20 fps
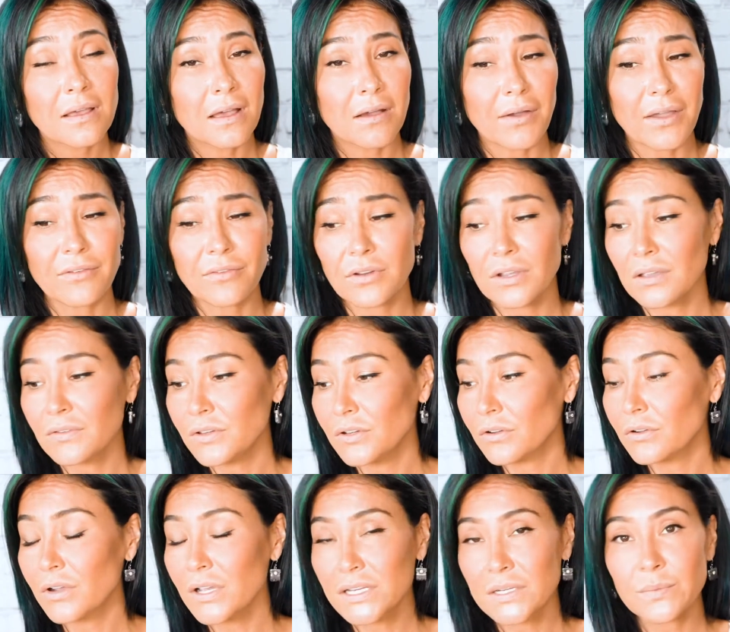However, if
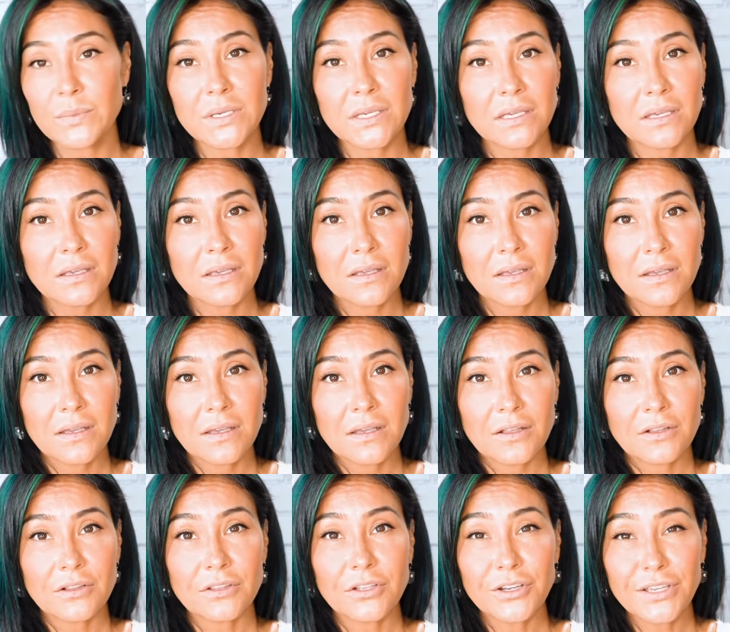you're going to be
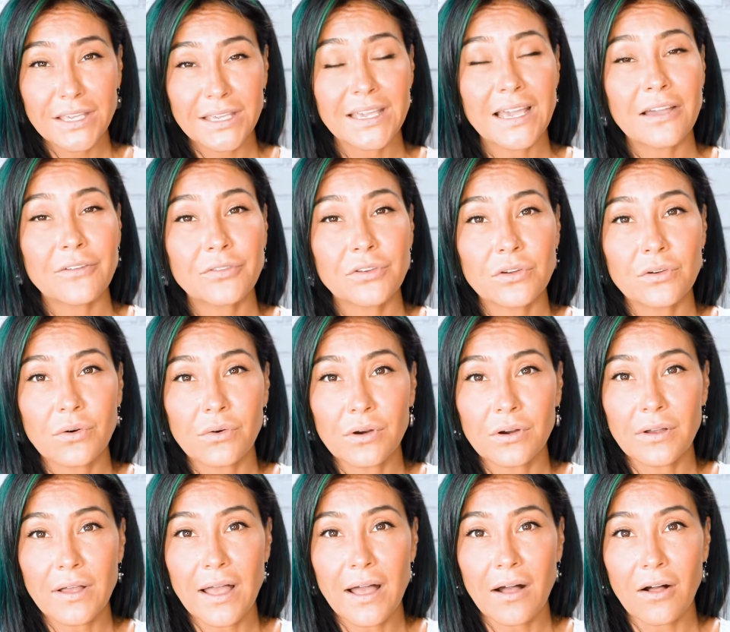looking after your
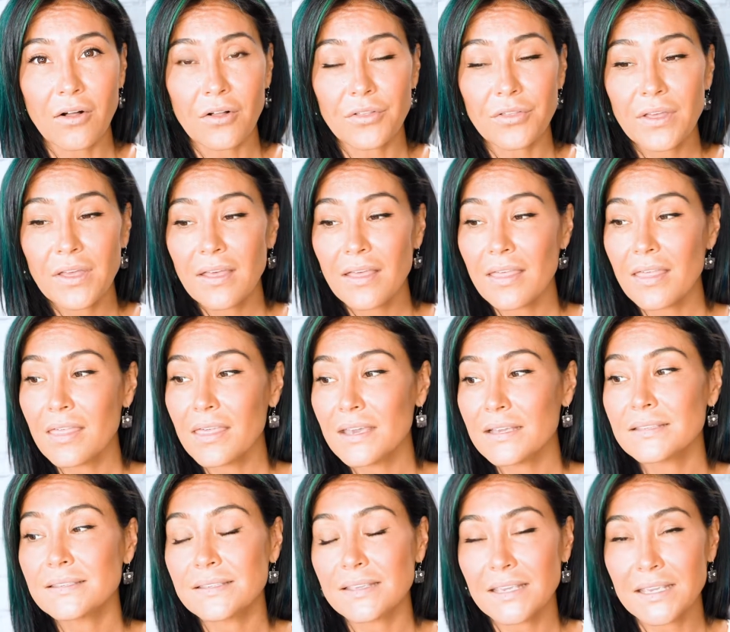oral health,
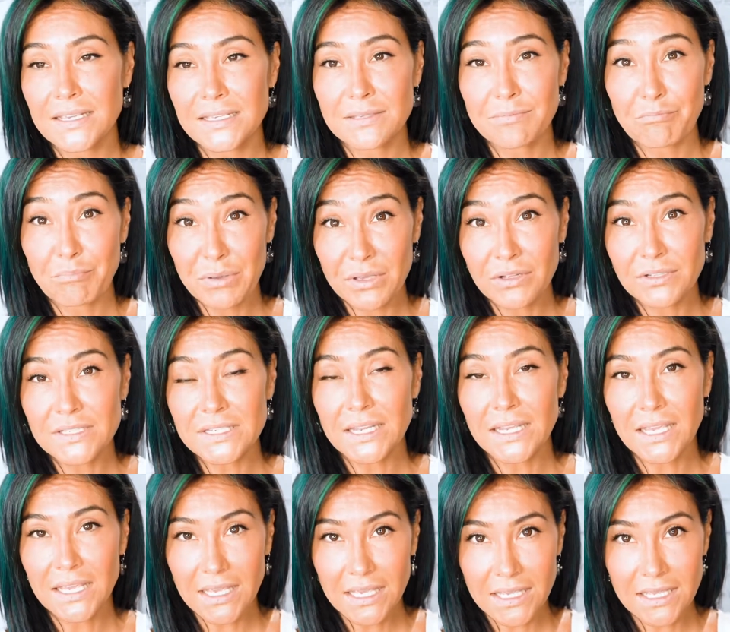this is built
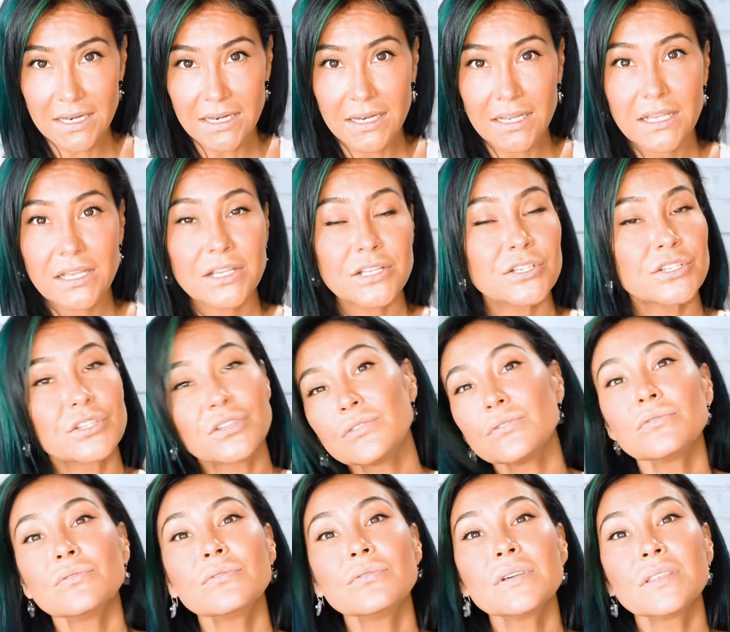in
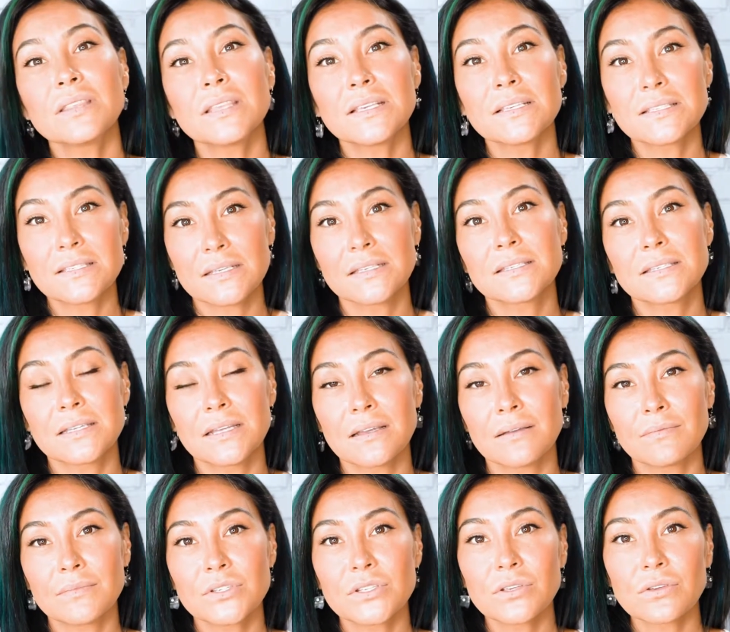to the
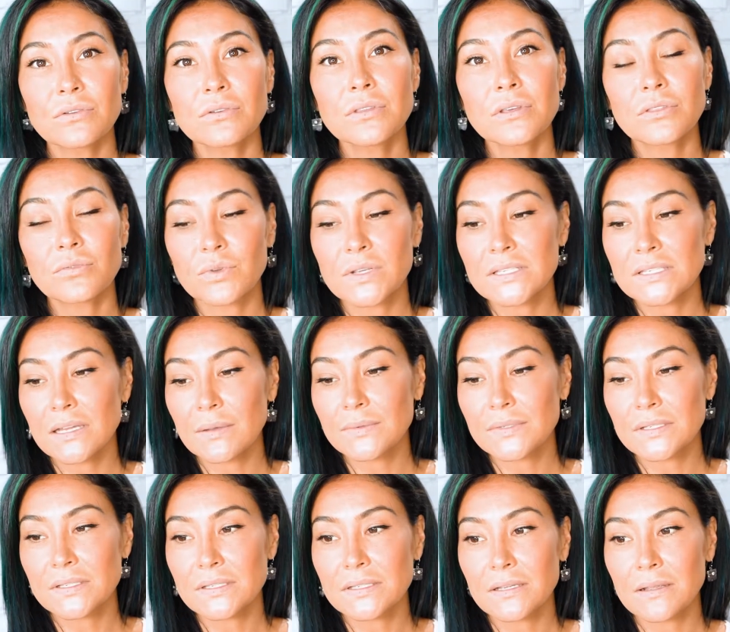system, to the three step
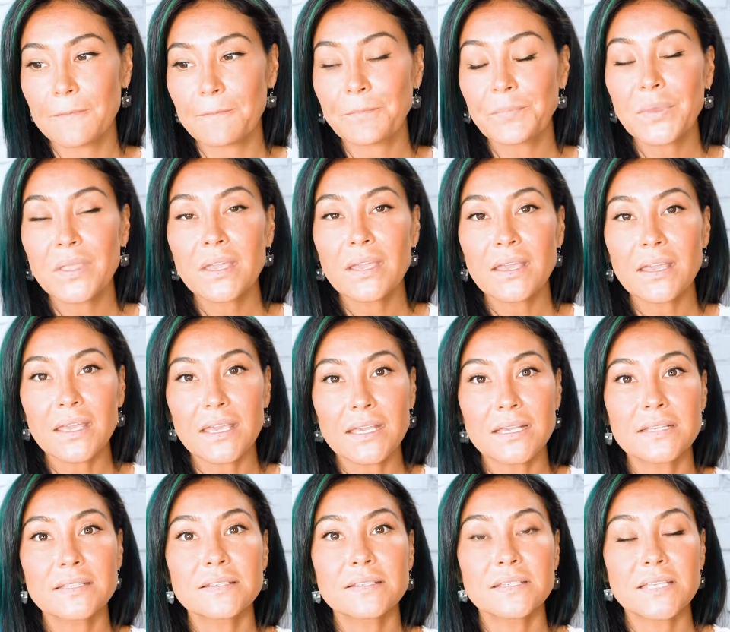system,
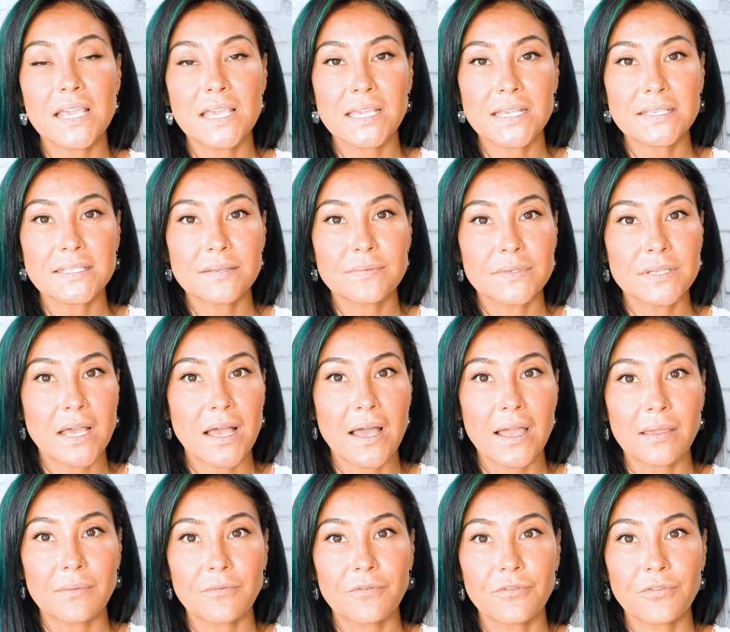is taking some
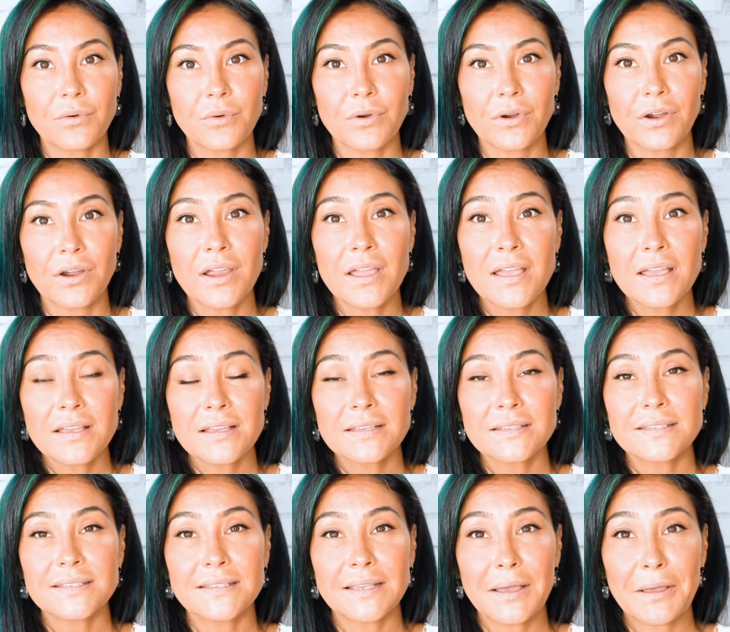time for
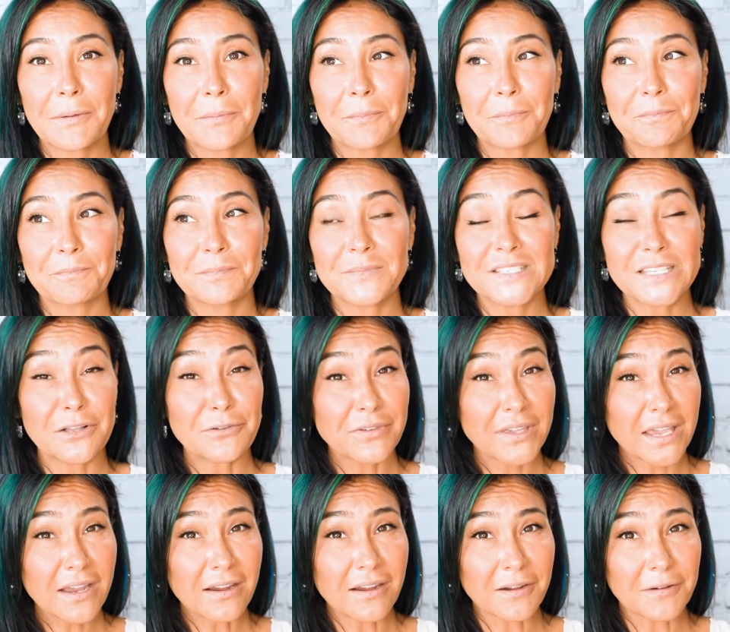some
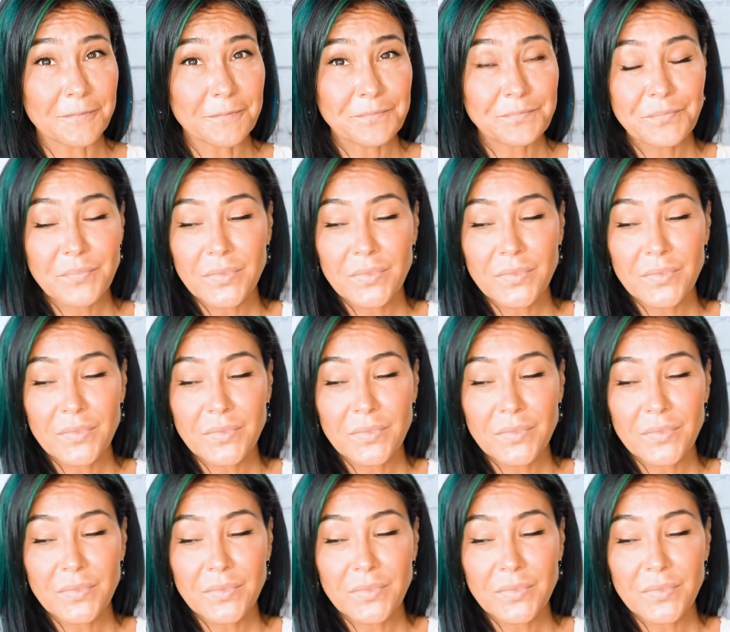self care.